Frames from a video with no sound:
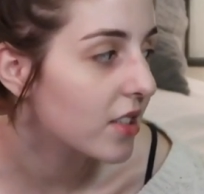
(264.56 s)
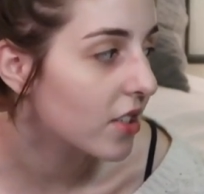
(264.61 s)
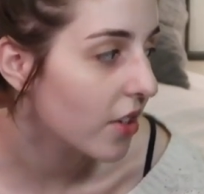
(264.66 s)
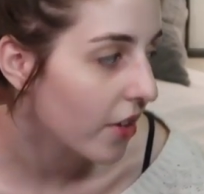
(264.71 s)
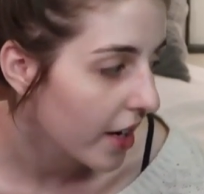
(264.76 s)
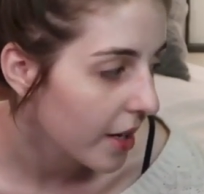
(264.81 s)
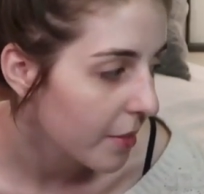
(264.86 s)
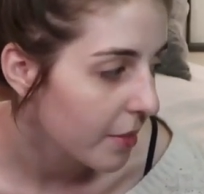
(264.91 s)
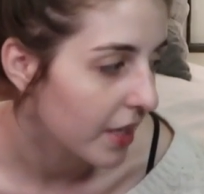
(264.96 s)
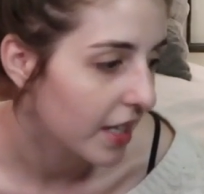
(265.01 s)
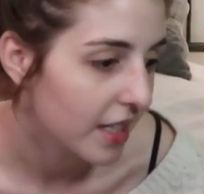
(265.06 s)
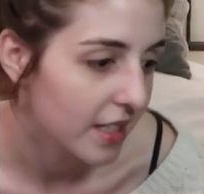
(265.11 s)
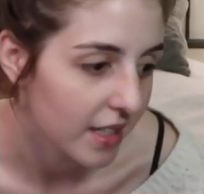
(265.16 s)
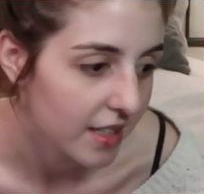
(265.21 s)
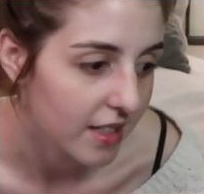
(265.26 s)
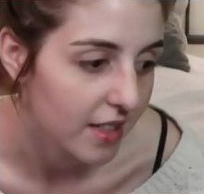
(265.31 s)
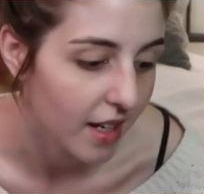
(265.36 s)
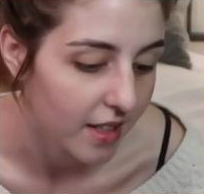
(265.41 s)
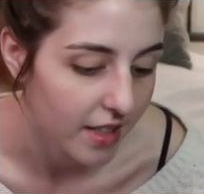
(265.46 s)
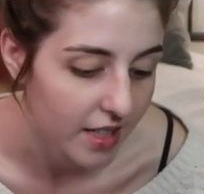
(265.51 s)
his crate but he
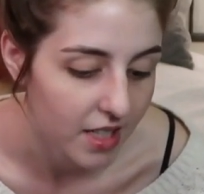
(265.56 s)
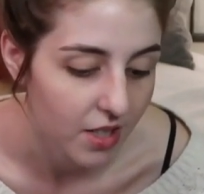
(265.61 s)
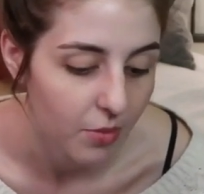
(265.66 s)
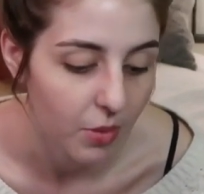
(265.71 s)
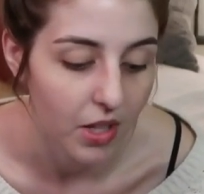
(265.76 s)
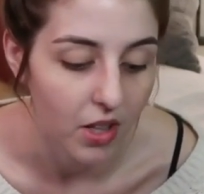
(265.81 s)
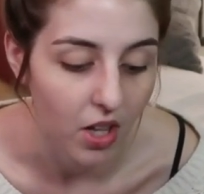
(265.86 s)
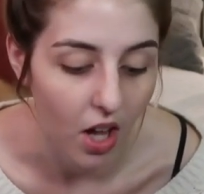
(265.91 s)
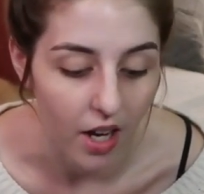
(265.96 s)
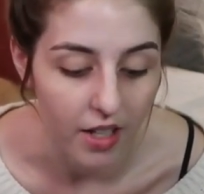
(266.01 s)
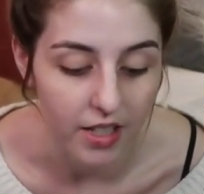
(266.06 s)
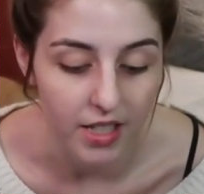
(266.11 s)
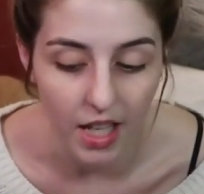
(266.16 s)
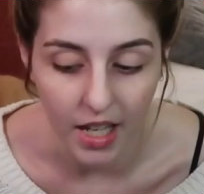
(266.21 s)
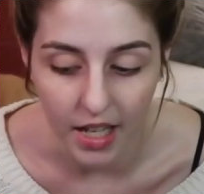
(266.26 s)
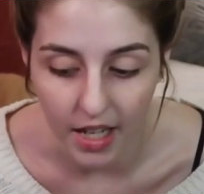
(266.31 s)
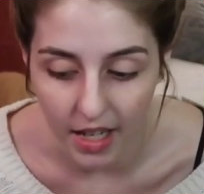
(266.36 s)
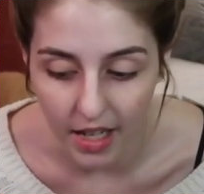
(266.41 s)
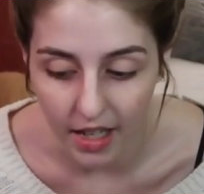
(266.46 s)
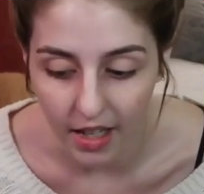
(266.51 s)
does not like to be locked
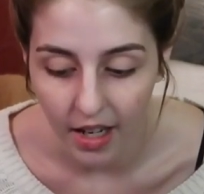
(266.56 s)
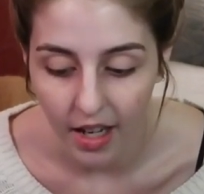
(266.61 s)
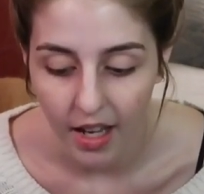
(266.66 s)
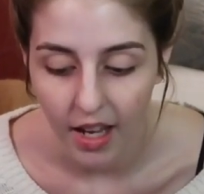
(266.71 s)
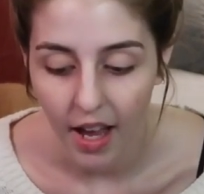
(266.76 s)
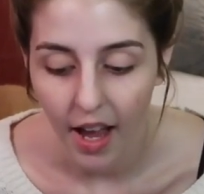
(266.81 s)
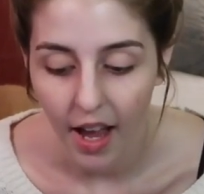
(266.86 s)
in it.